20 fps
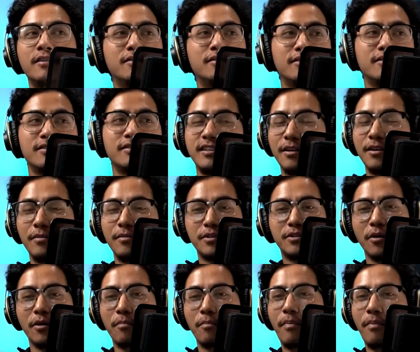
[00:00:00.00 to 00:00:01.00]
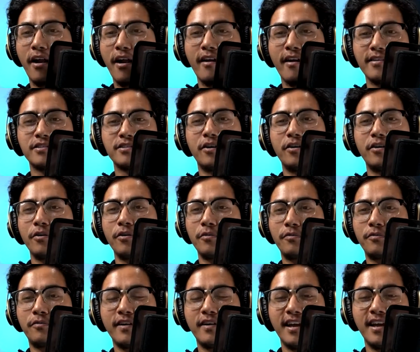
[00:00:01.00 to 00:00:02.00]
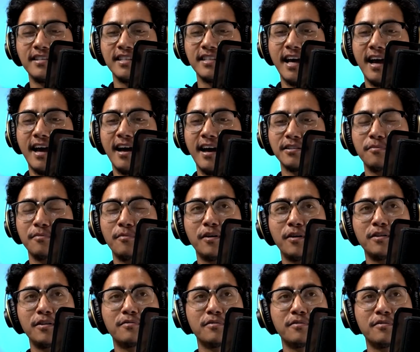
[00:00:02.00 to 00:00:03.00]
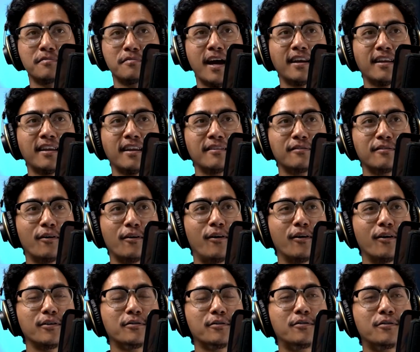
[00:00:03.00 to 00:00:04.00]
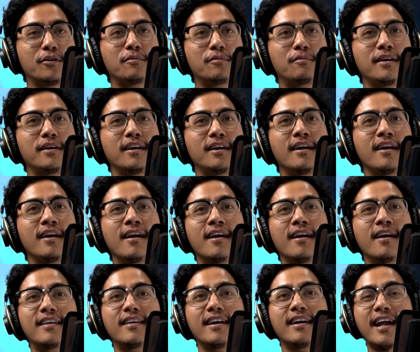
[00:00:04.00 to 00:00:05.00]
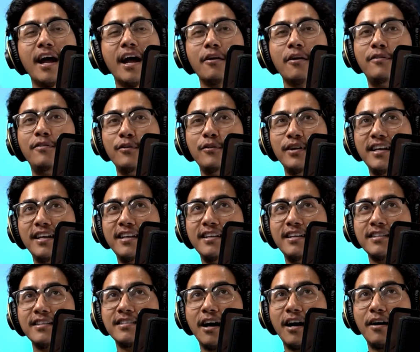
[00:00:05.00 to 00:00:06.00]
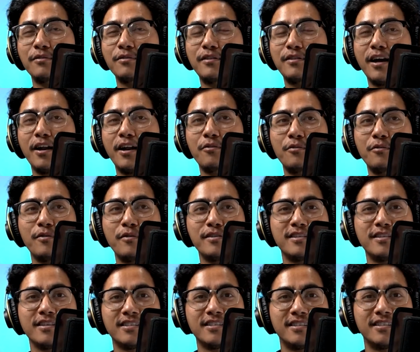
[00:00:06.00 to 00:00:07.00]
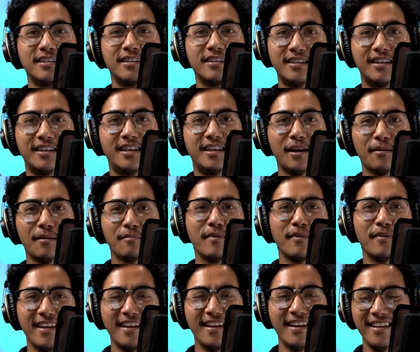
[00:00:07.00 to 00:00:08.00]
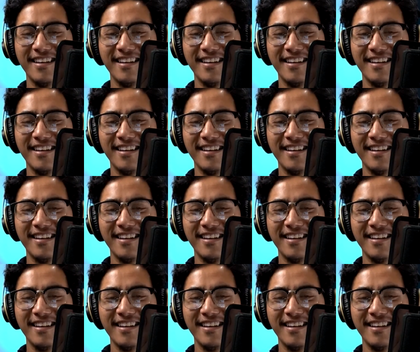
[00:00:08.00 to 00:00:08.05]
give it to your parents or your friends and ask money from that. The other could be there are a few idiots out there who would just give money,